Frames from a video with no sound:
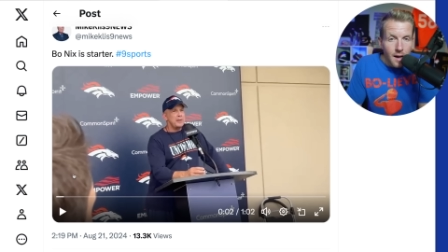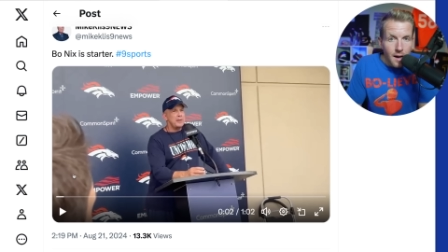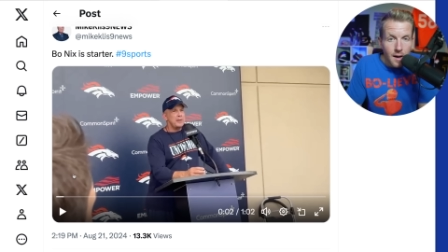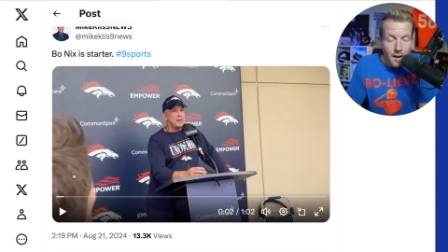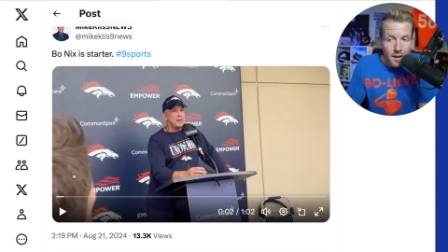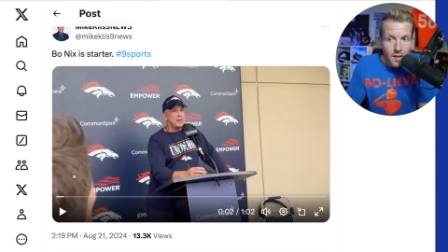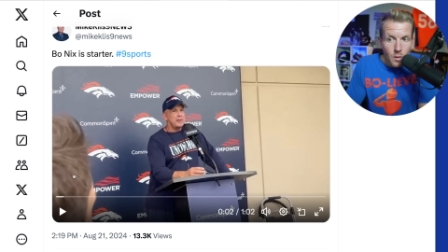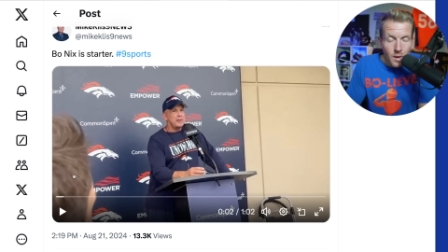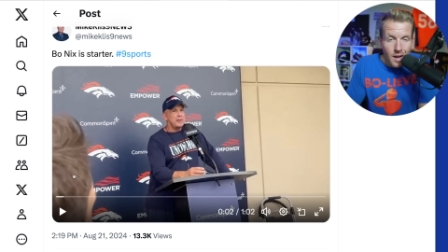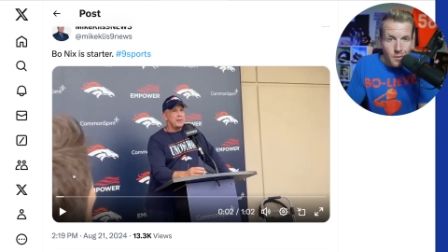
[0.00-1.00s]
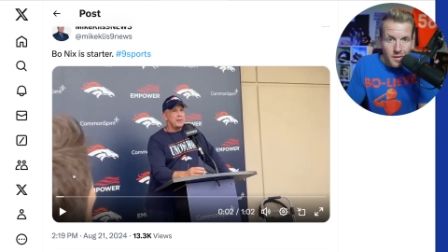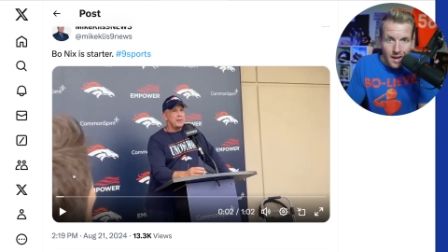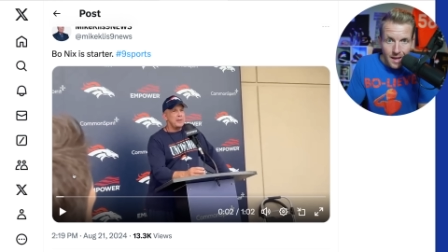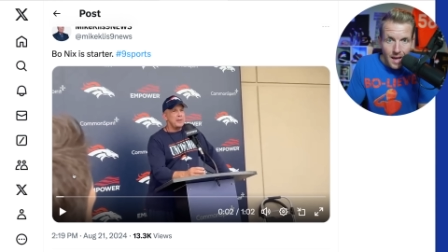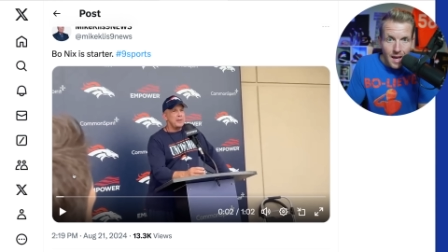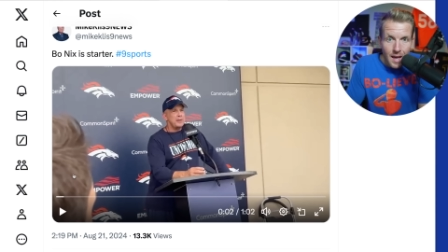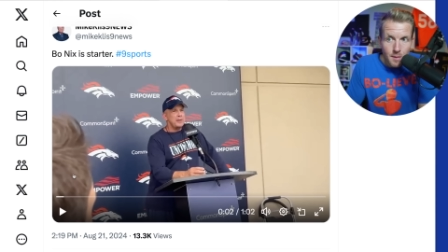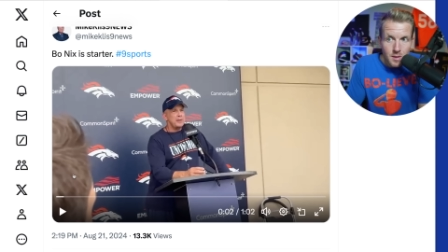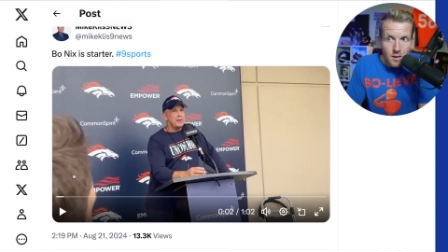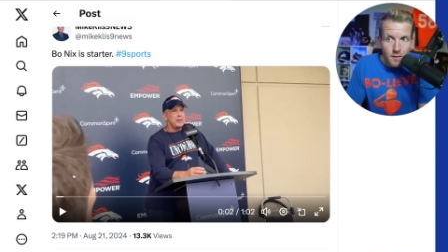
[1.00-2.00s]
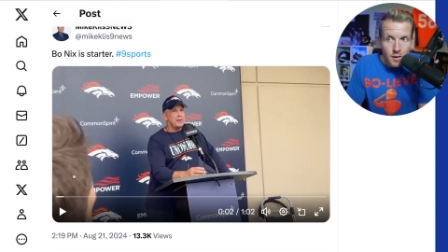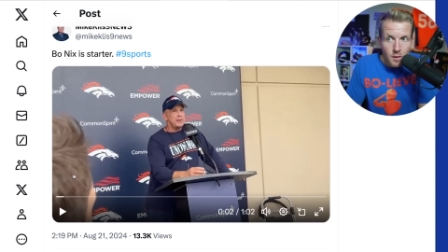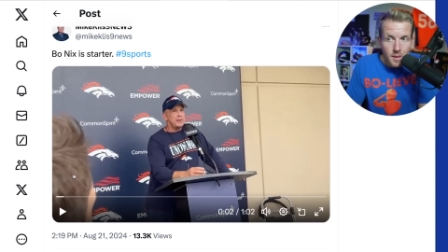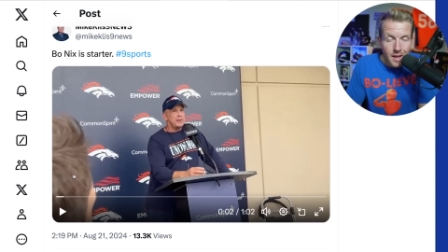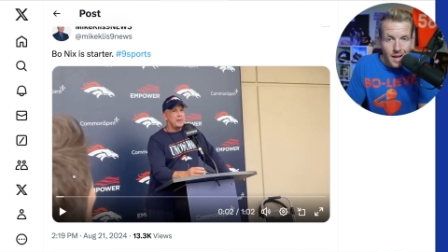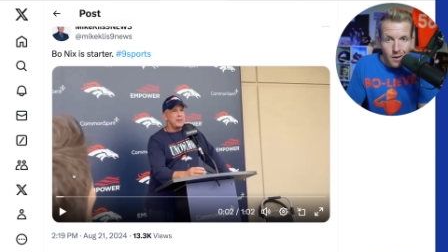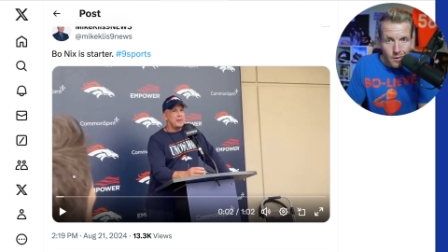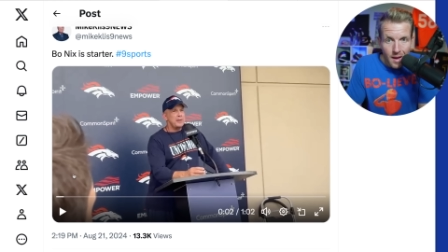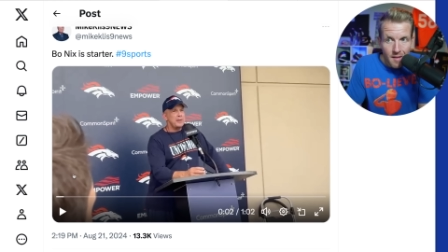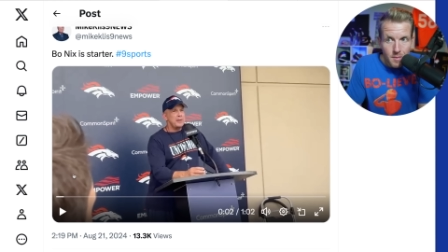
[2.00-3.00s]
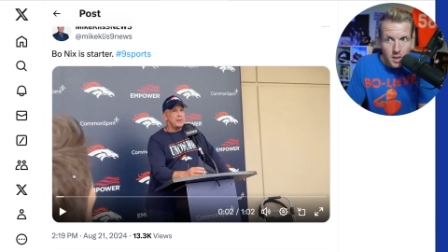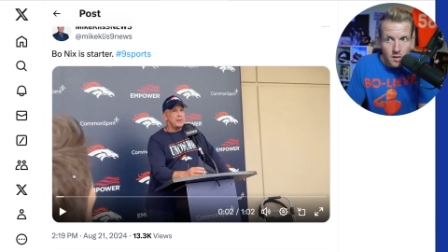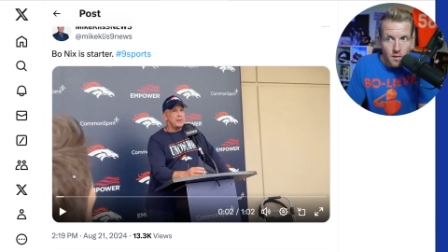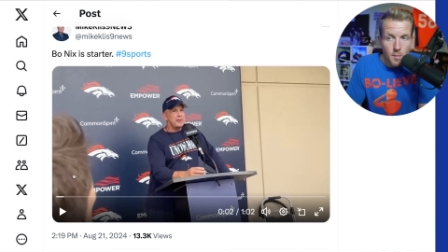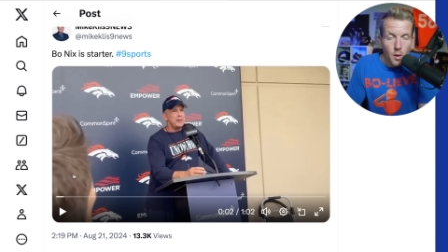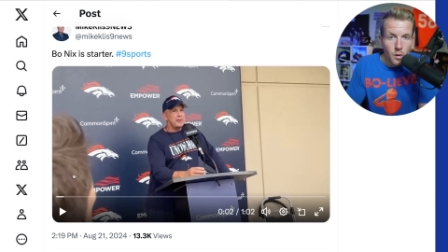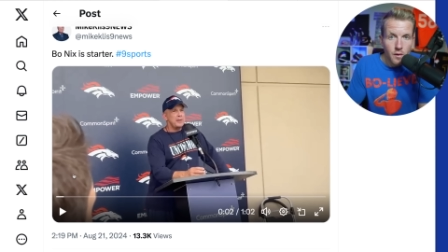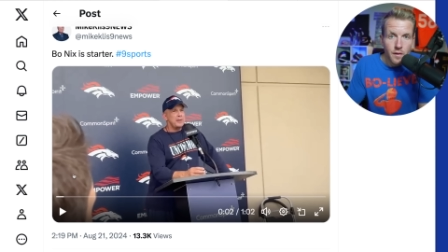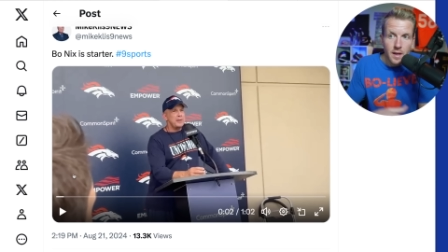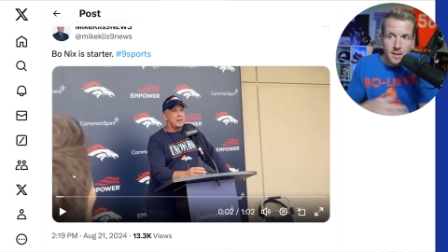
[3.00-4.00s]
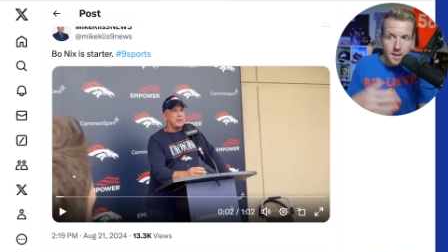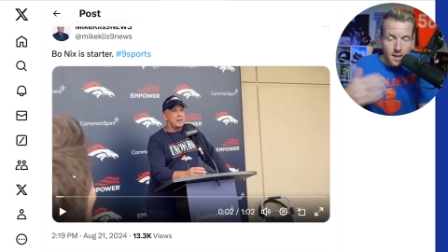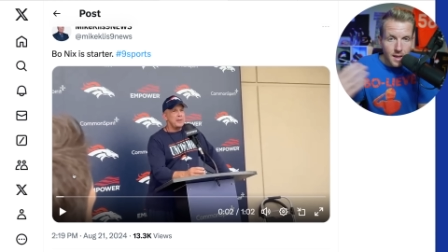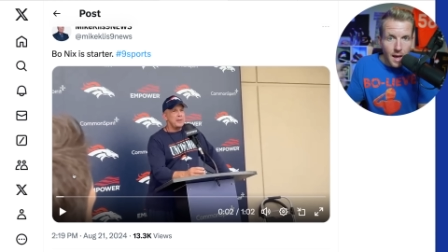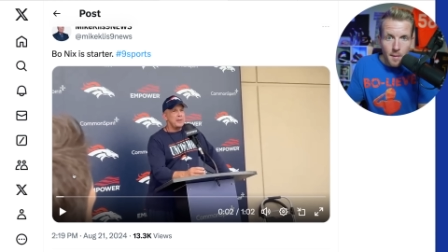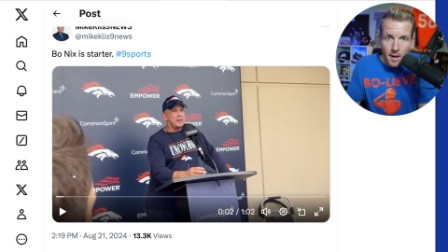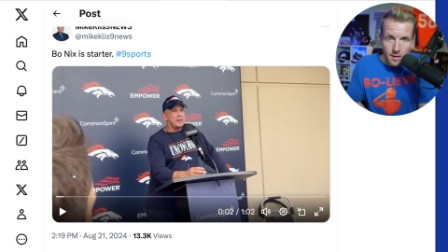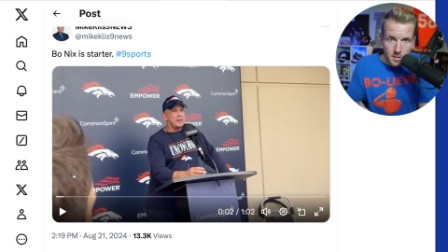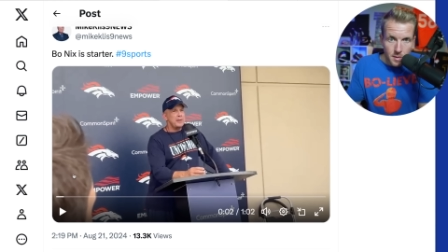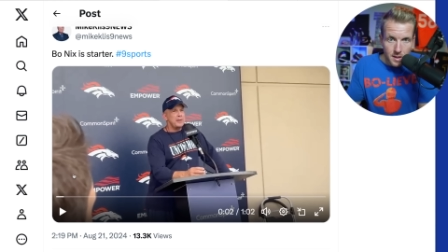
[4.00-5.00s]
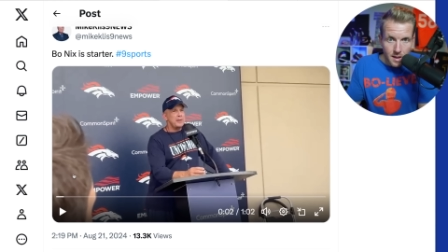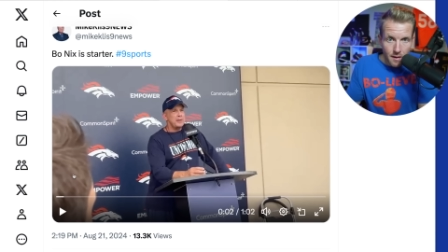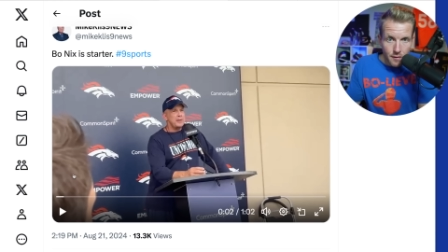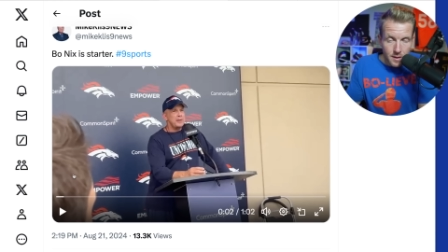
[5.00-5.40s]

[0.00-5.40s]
Uh, and then went on with that Kay Adams interview to be like, I don't have much of a poker face. And he came out in his press conference